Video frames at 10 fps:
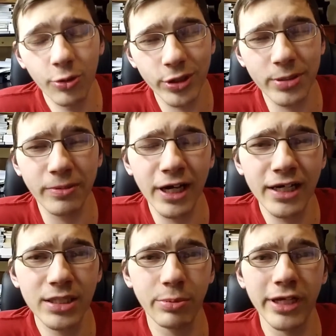What's up
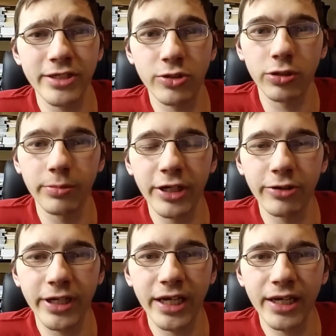guys, BlaineStorm here
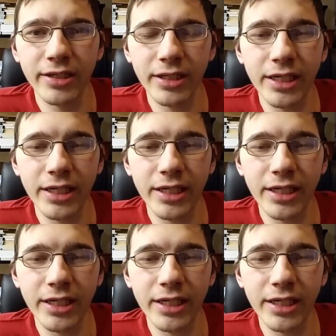again.